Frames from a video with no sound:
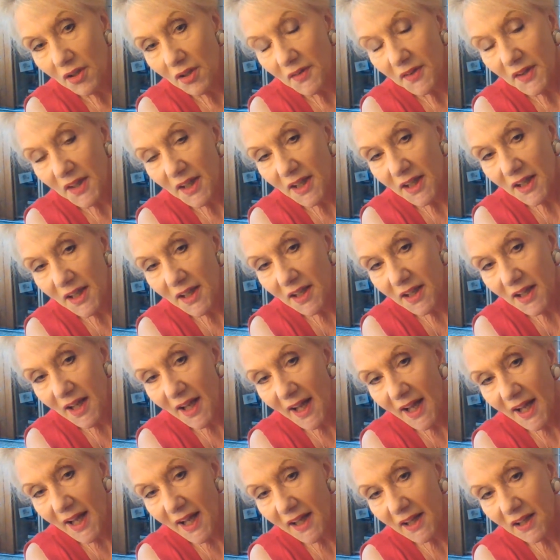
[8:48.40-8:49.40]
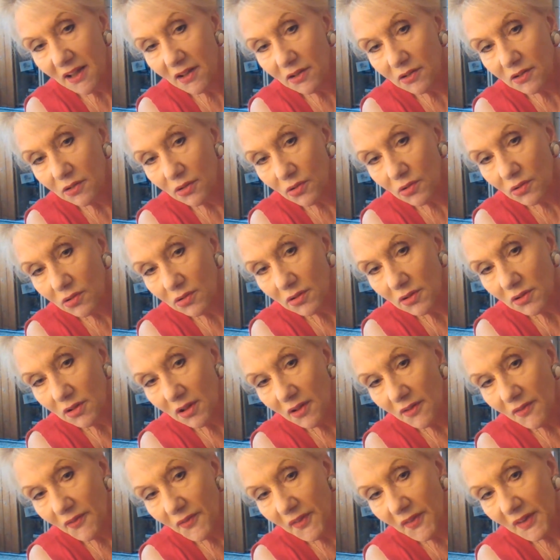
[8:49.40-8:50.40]
the angle
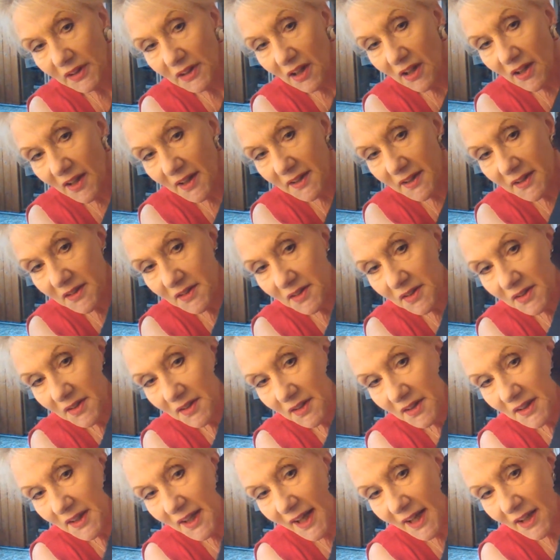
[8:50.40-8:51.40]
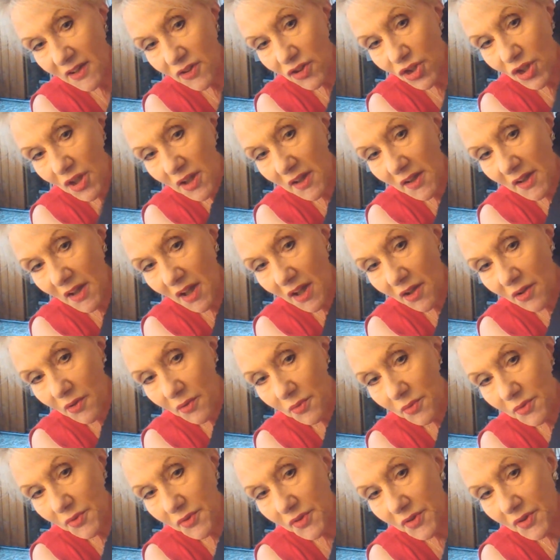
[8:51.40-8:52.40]
of the light catching
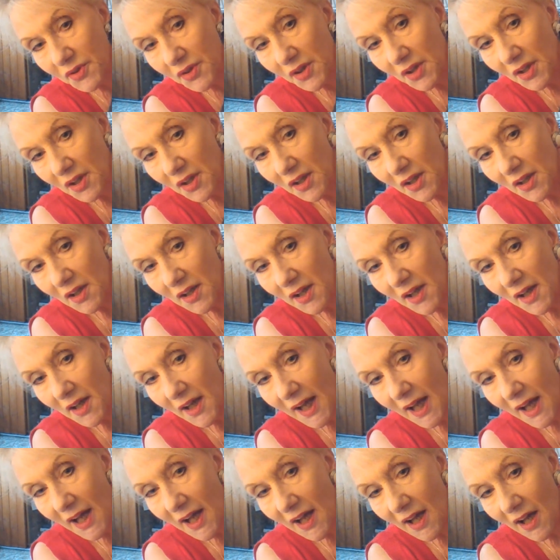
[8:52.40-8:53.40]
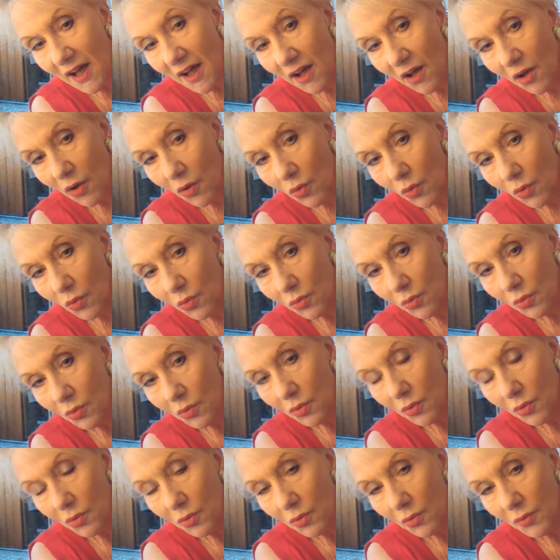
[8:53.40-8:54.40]
those, how
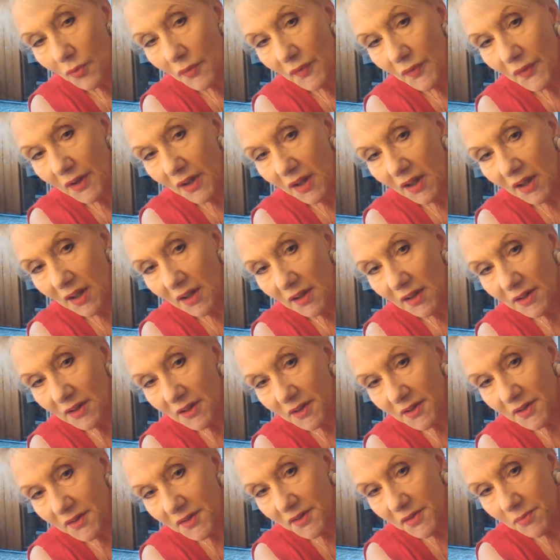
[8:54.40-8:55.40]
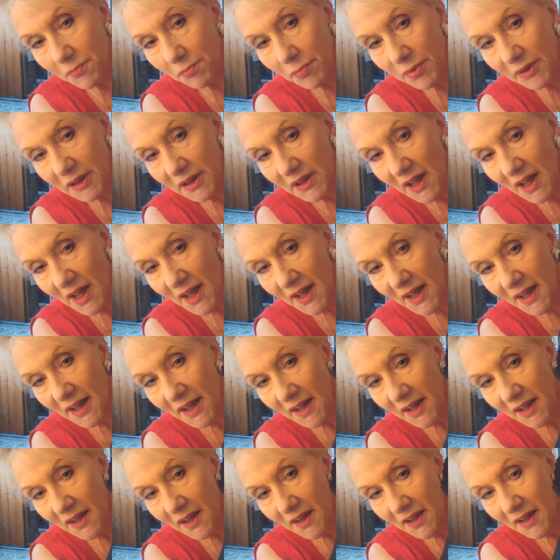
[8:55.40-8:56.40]
the colours
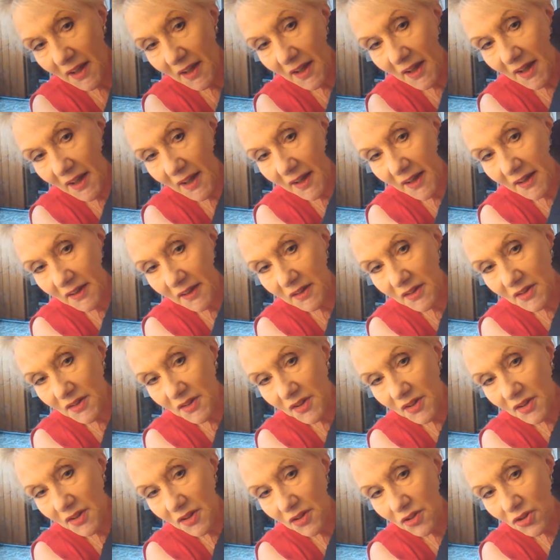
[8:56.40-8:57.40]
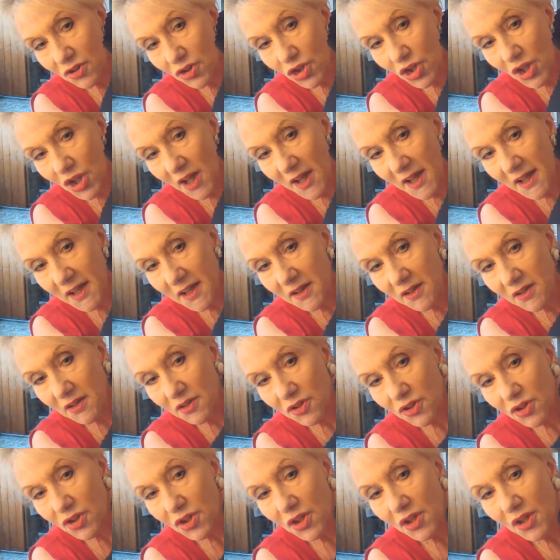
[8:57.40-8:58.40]
play and
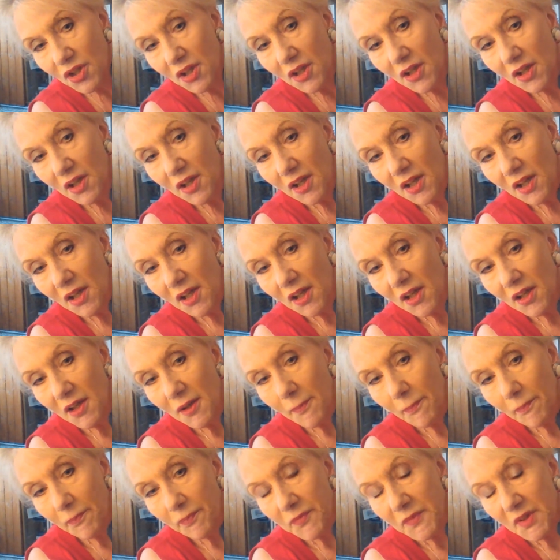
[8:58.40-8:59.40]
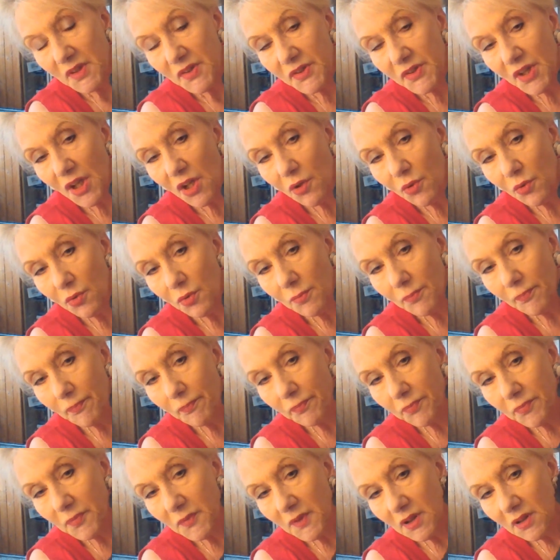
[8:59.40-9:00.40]
change. So
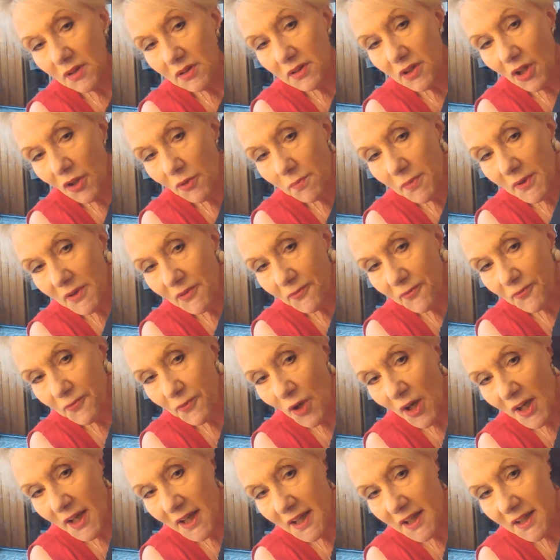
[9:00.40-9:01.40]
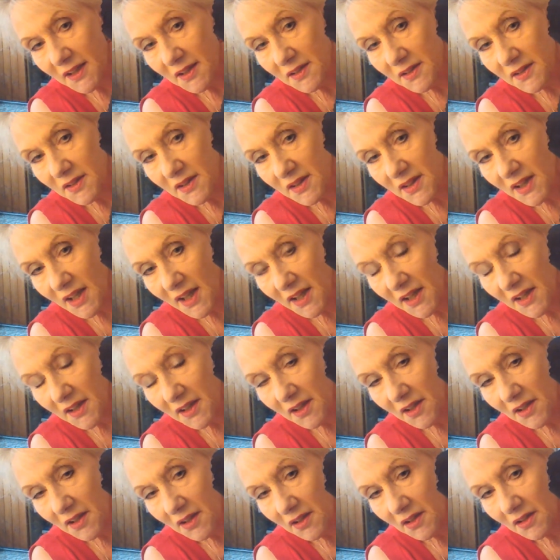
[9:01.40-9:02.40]
don't be afraid to take
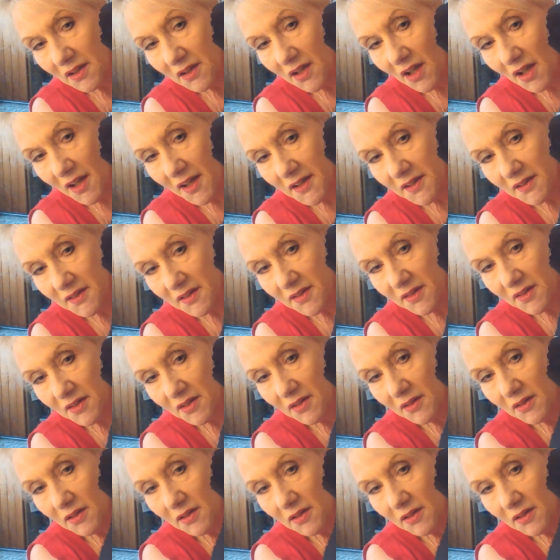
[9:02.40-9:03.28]
nice